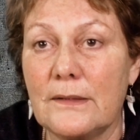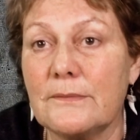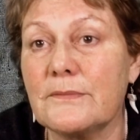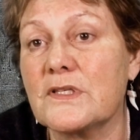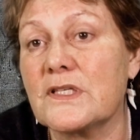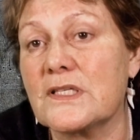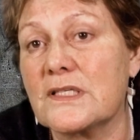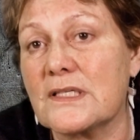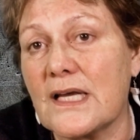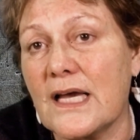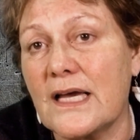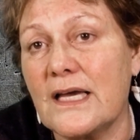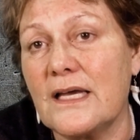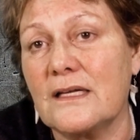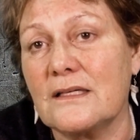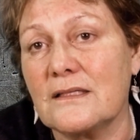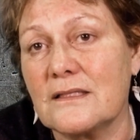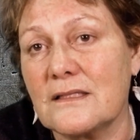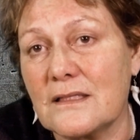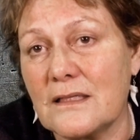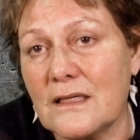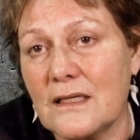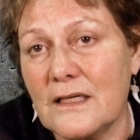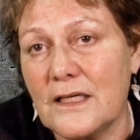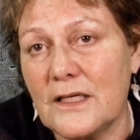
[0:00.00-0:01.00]
stay
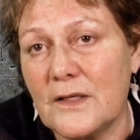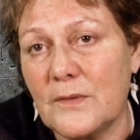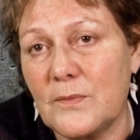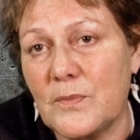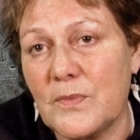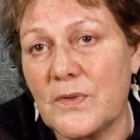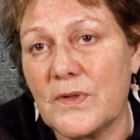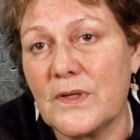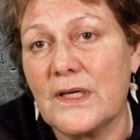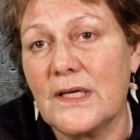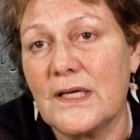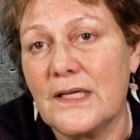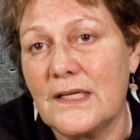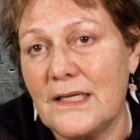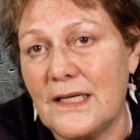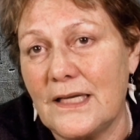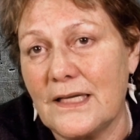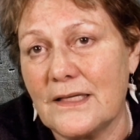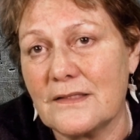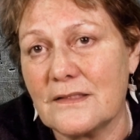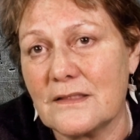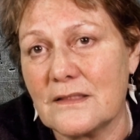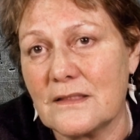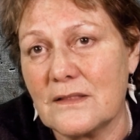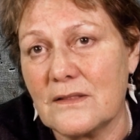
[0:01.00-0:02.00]
and sleep
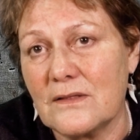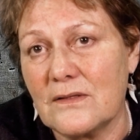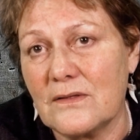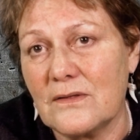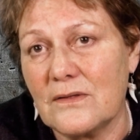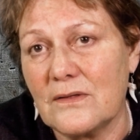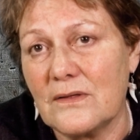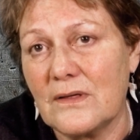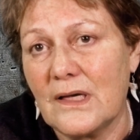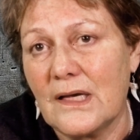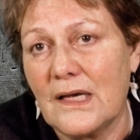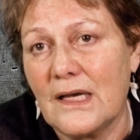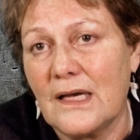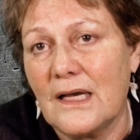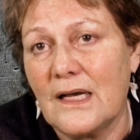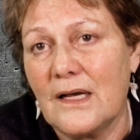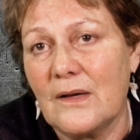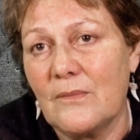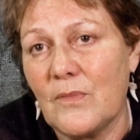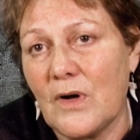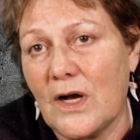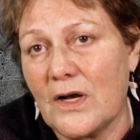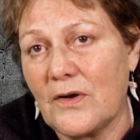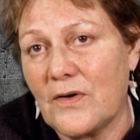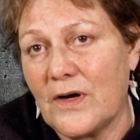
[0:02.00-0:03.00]
next to
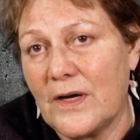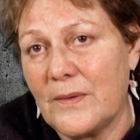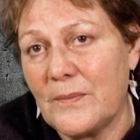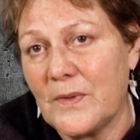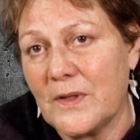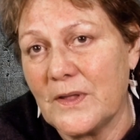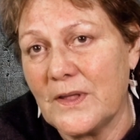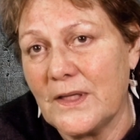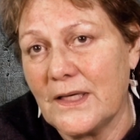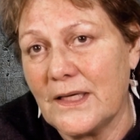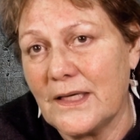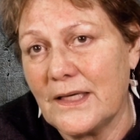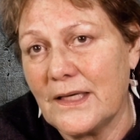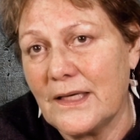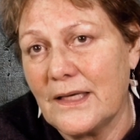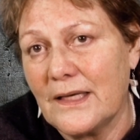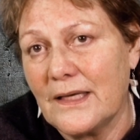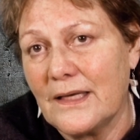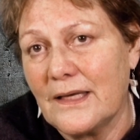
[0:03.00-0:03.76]
my grandmother,